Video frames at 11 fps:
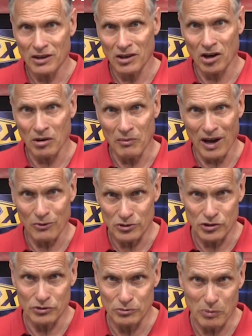Um, I would
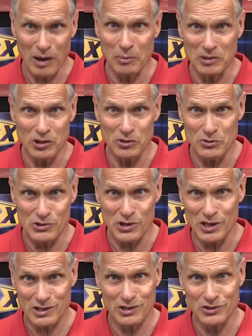use, probably use
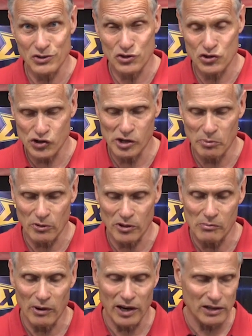this because it's cheaper
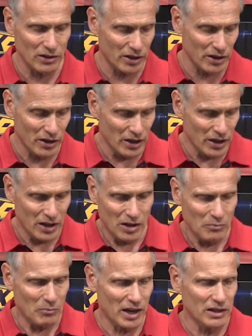than Mylar.
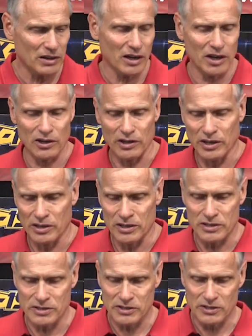Mylar
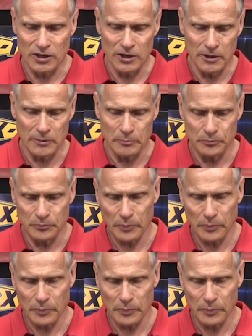is, um,